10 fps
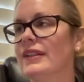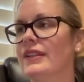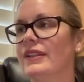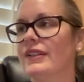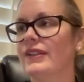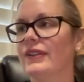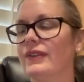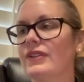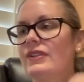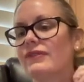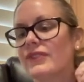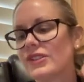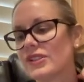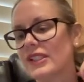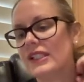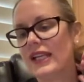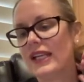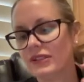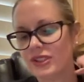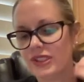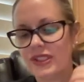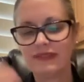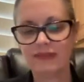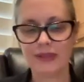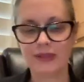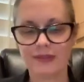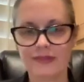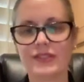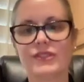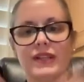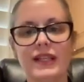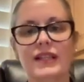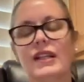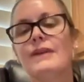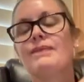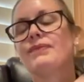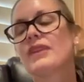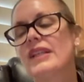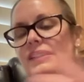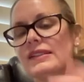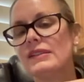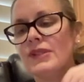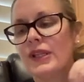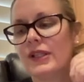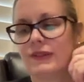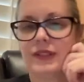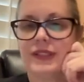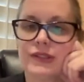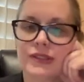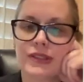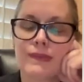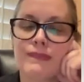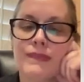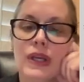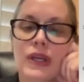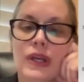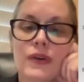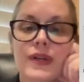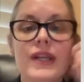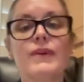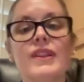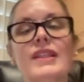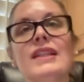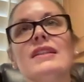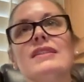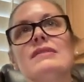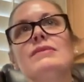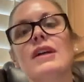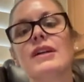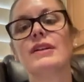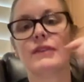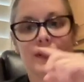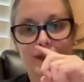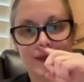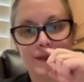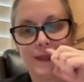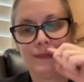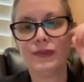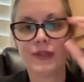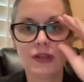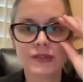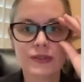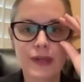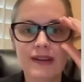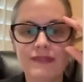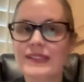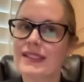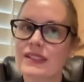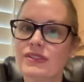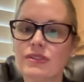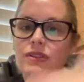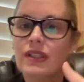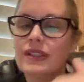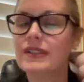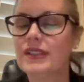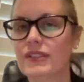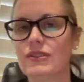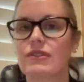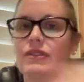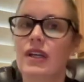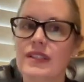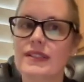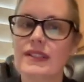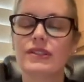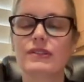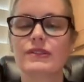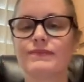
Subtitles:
the little fish that eat algae off of bigger fish, right? It's a symbiotic relationship. Okay, within the symbiotic relationship, you can also have intentional or unintentional or non-intentional.